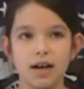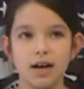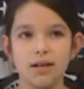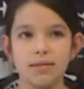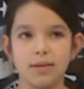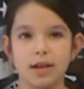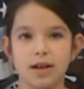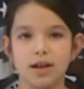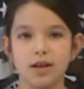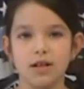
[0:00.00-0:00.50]

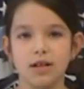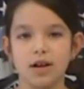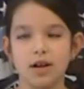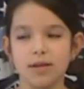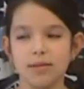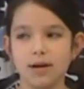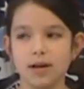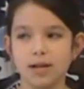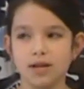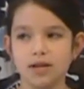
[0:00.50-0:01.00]
got married to
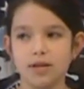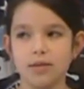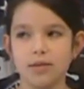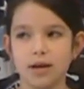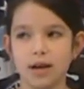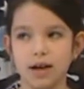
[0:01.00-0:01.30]
Almanzo